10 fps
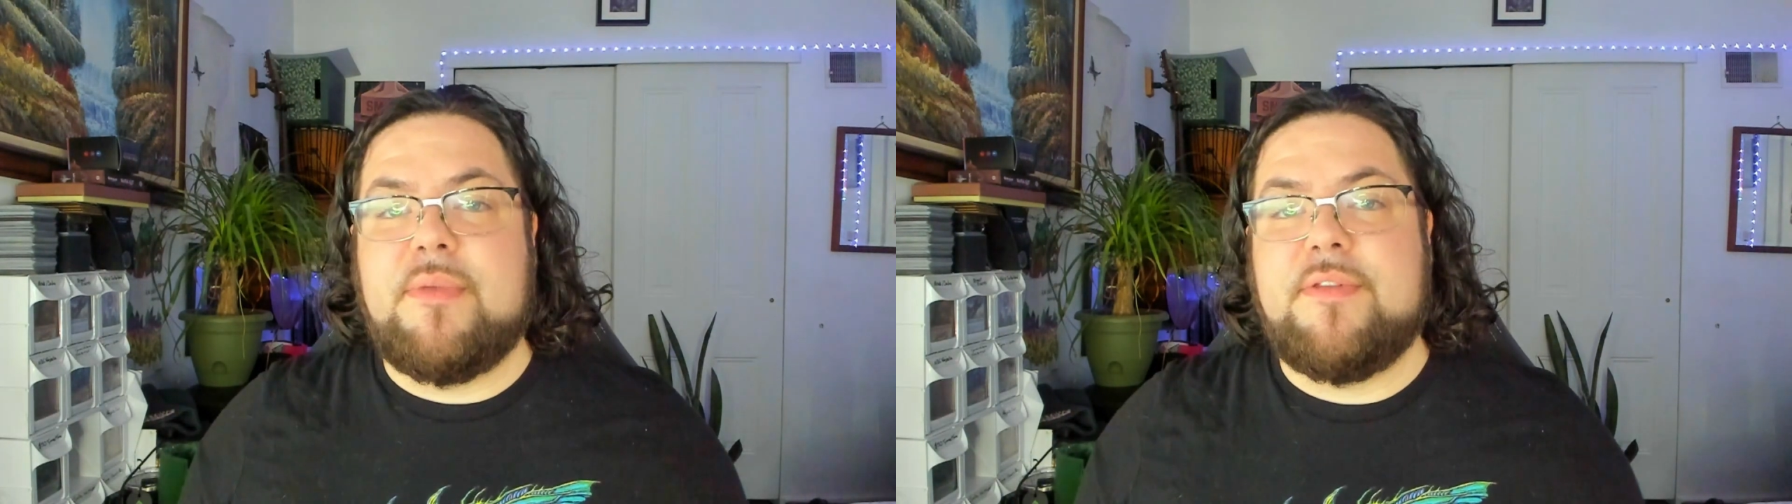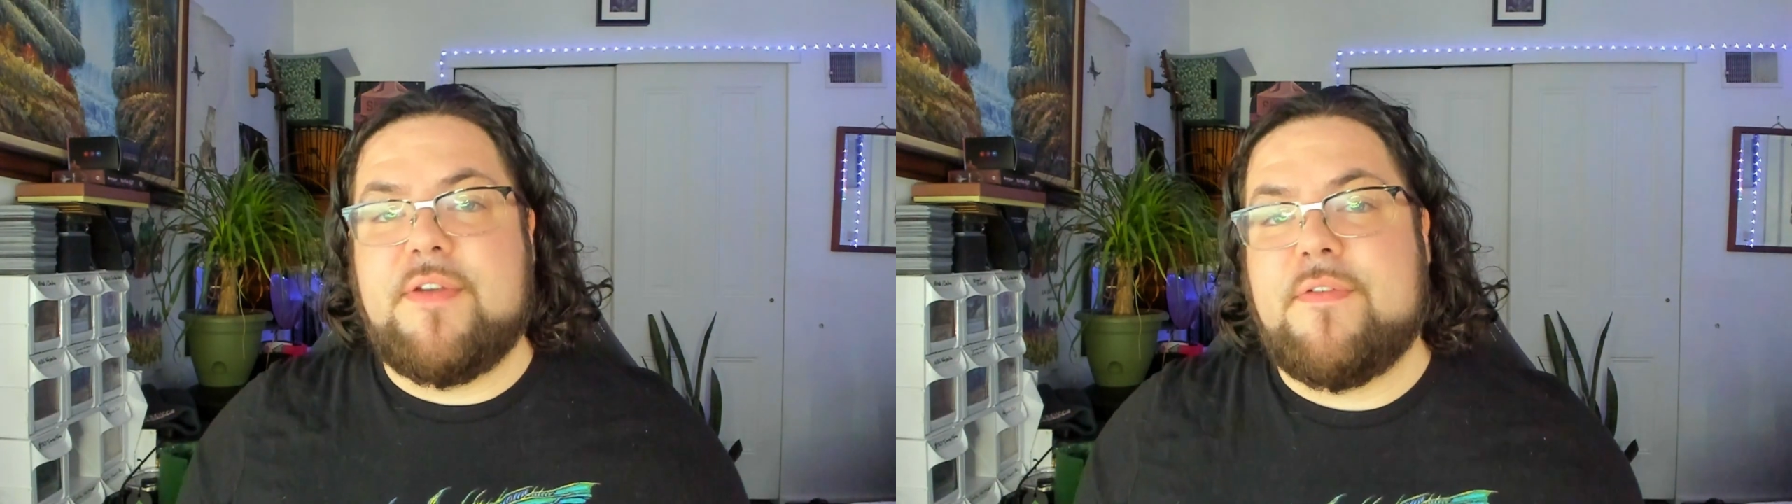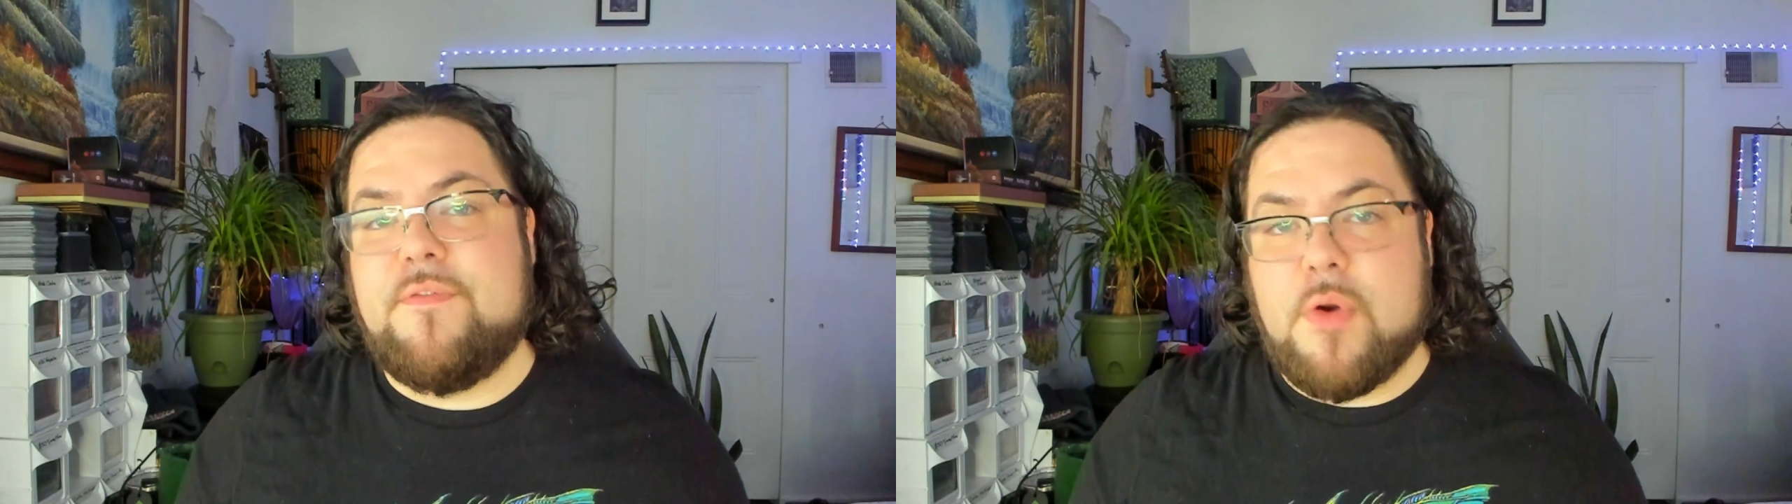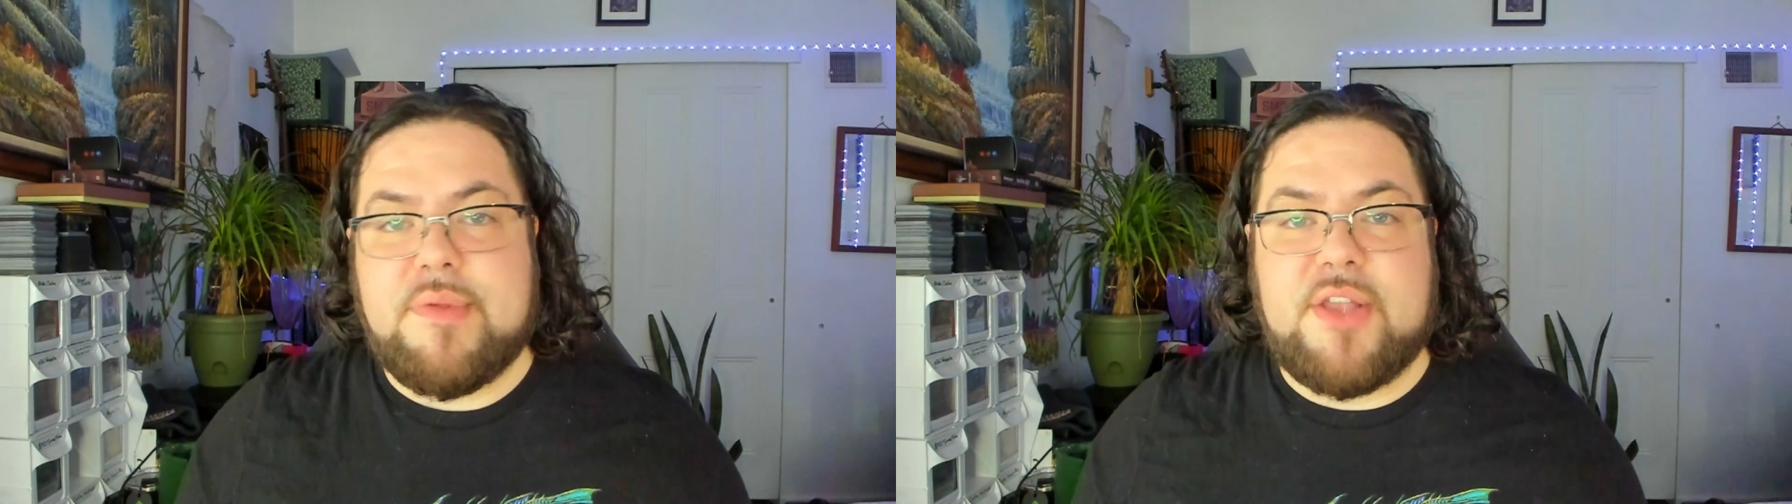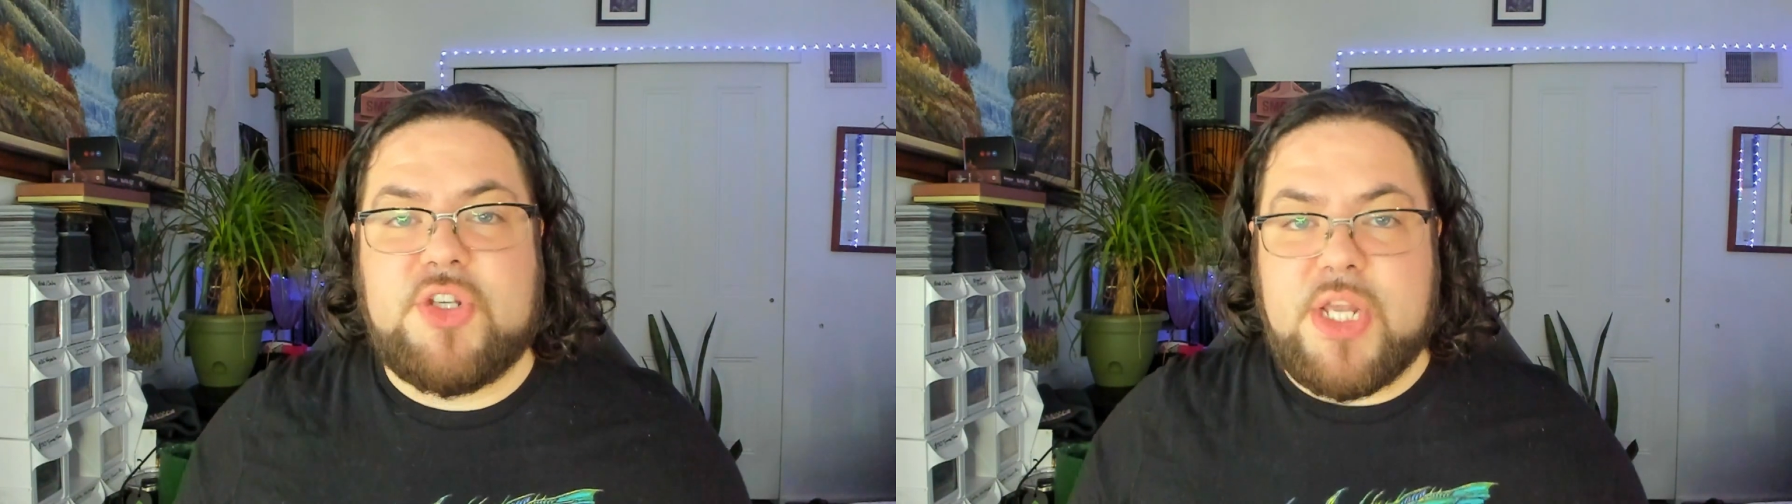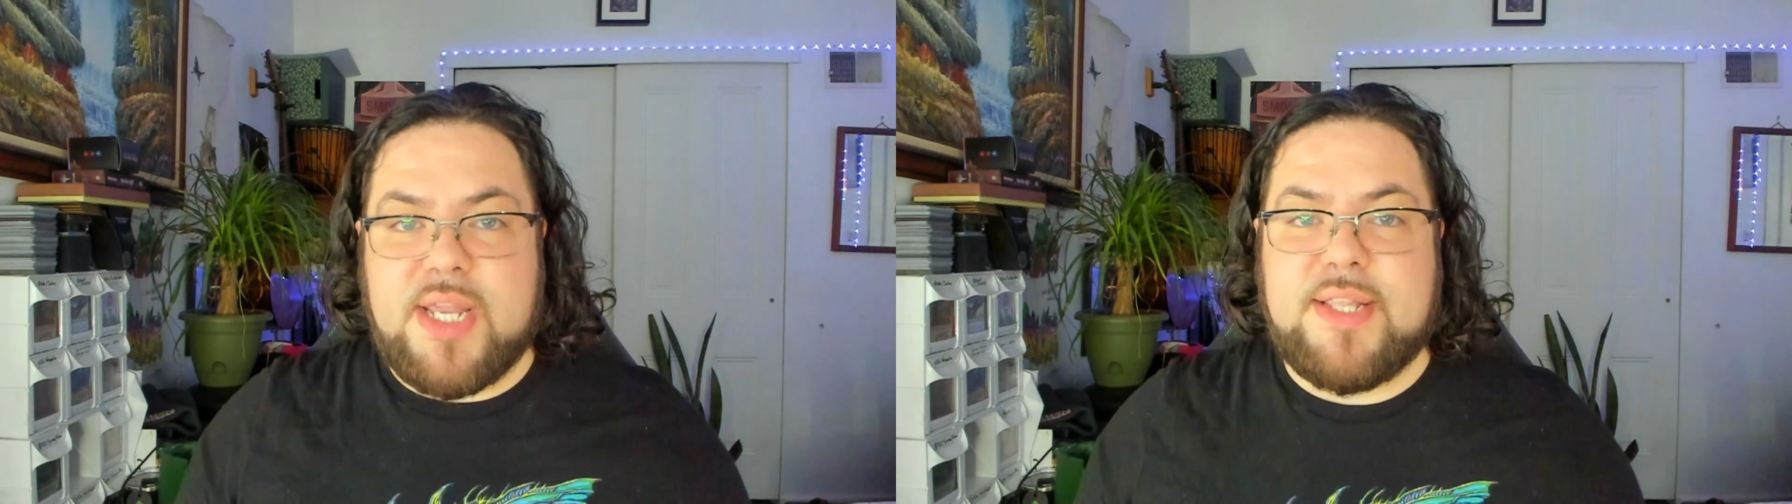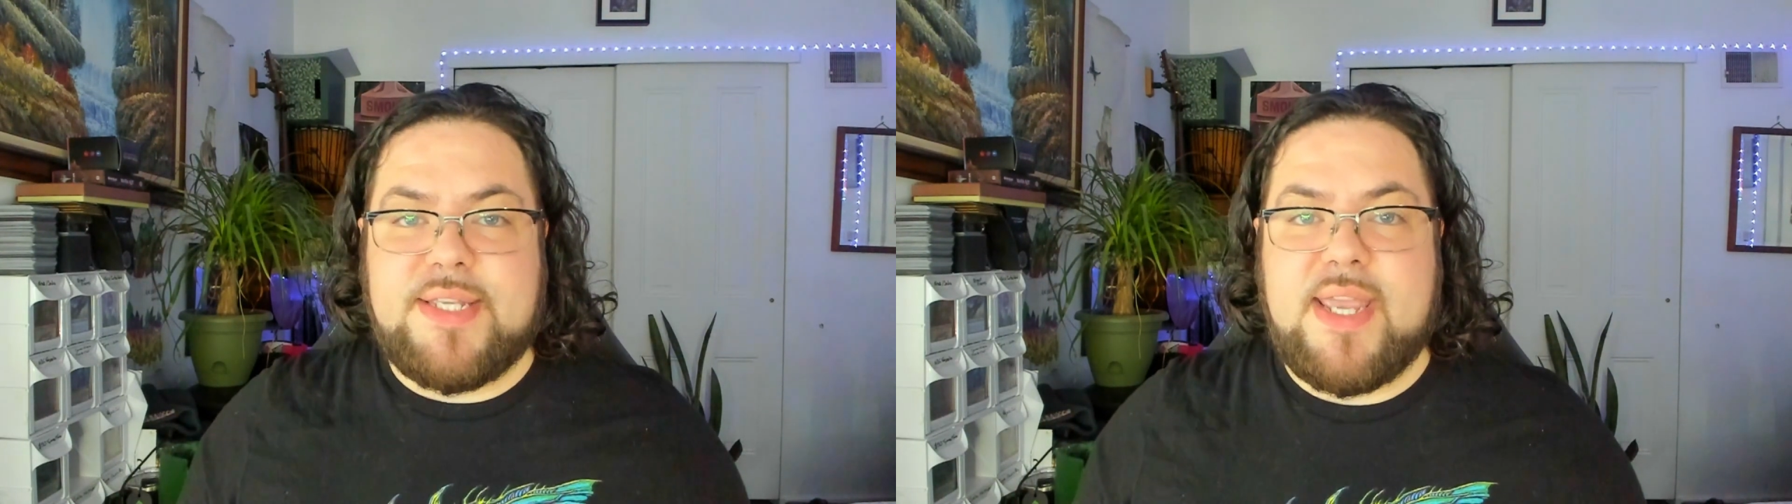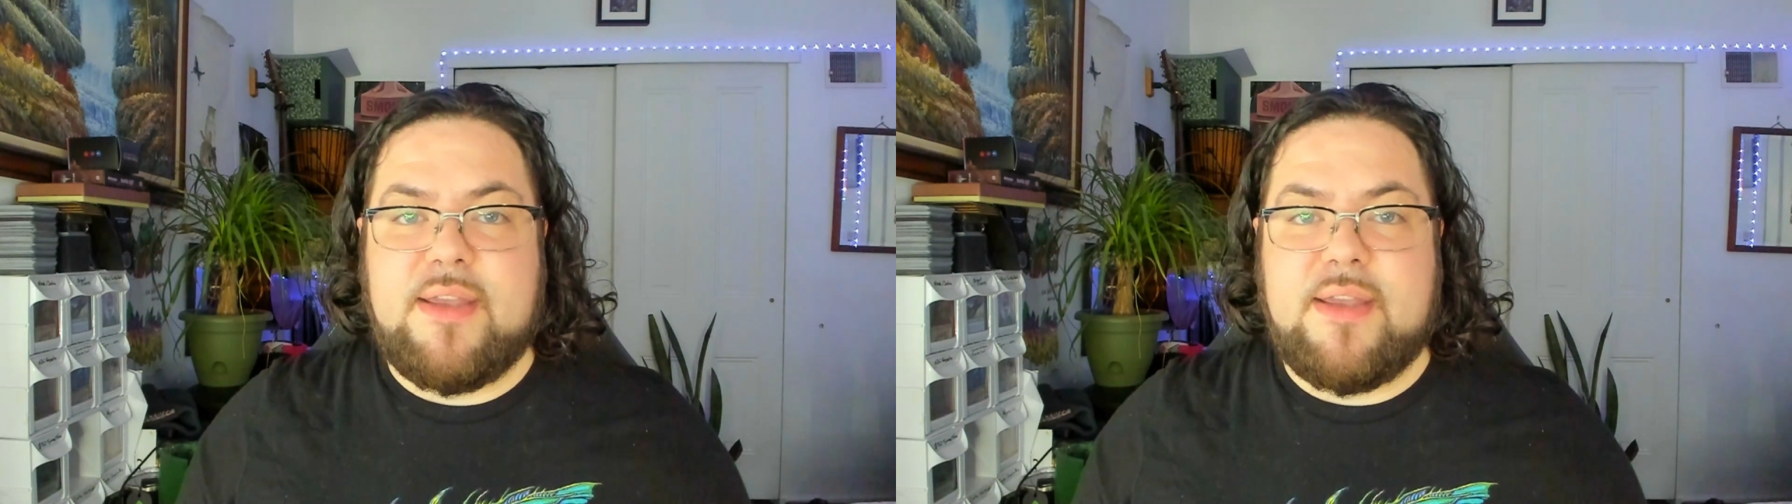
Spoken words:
the different forms that cheating can take.